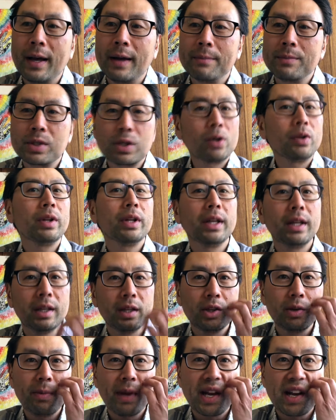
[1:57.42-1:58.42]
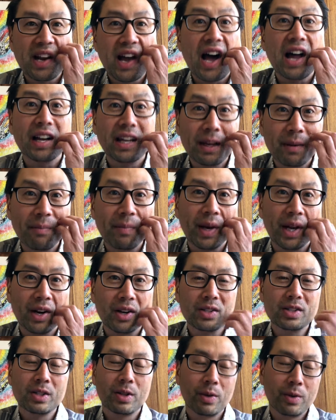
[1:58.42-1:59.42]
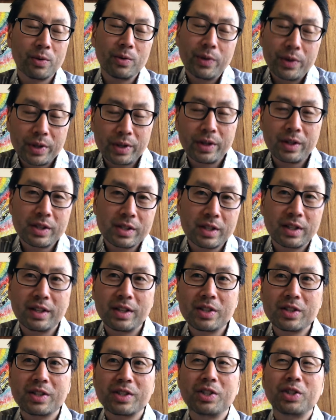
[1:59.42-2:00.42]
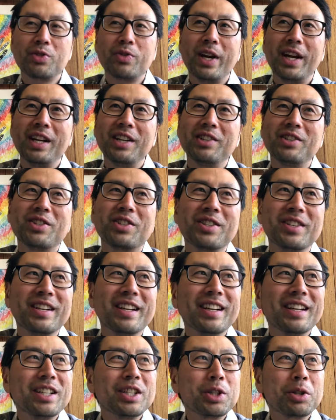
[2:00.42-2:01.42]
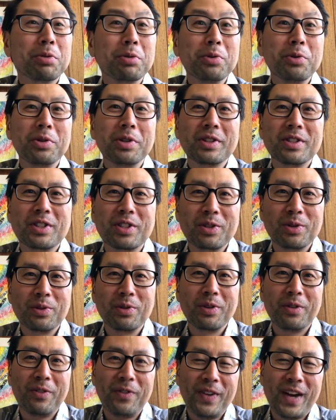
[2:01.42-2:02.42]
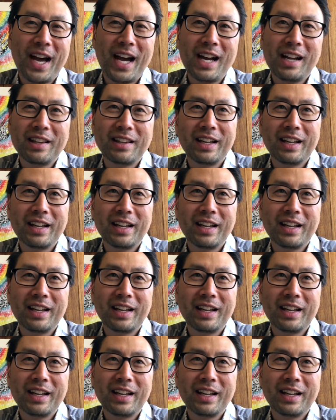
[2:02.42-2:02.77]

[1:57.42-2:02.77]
Certainly you may not get better. So there's a strange truth to the fact